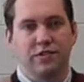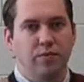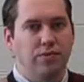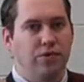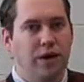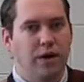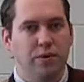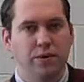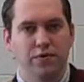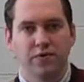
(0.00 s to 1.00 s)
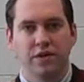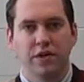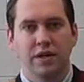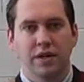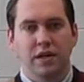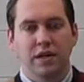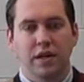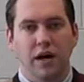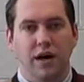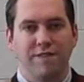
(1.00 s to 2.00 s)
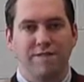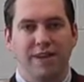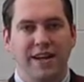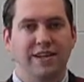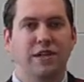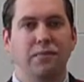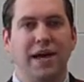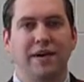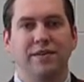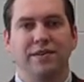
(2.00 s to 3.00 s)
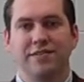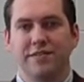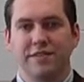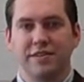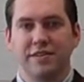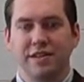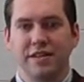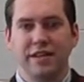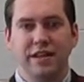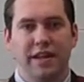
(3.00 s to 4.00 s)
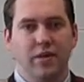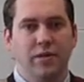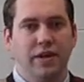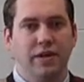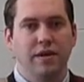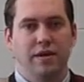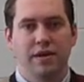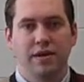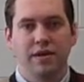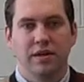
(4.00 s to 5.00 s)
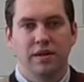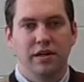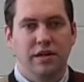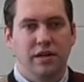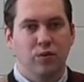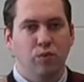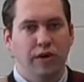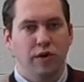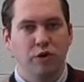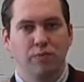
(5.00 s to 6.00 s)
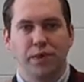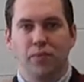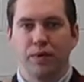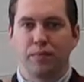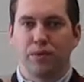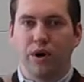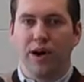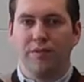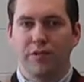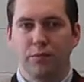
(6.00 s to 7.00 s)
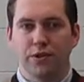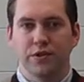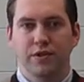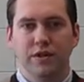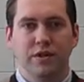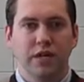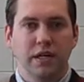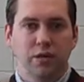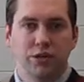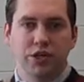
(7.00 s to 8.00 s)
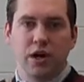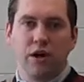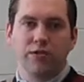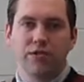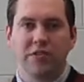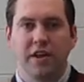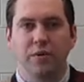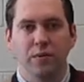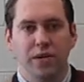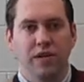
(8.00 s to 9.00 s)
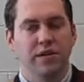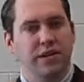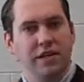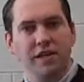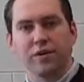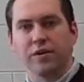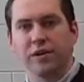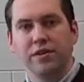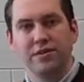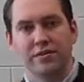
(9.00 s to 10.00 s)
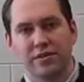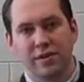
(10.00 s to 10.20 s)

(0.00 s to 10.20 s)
and withdrawals, affect the balance in equity? We hope that we're profitable, which causes equity to increase.